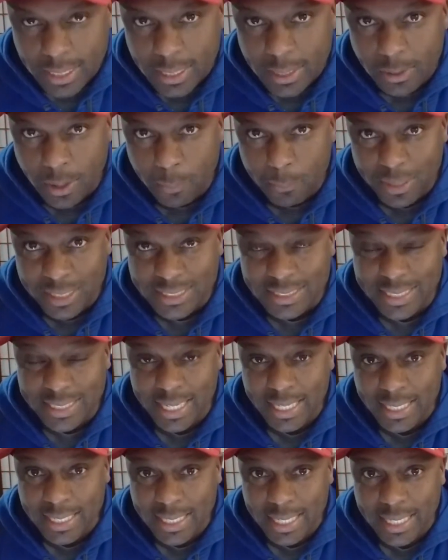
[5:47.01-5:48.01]
I'm going to say it
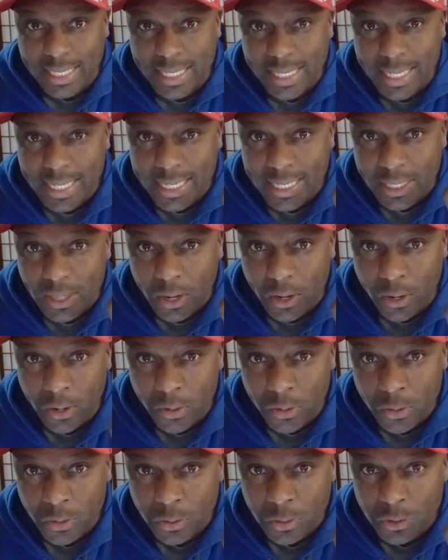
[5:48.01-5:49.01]
again. He
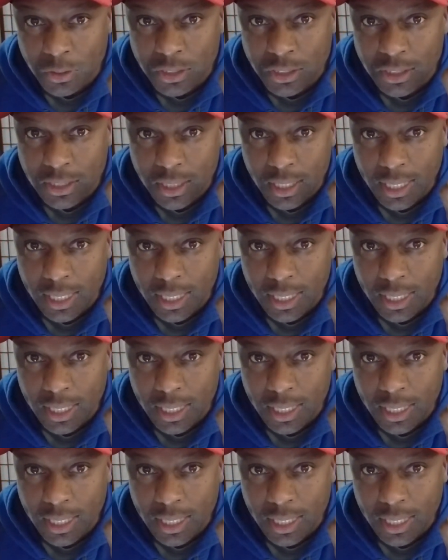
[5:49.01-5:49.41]
urged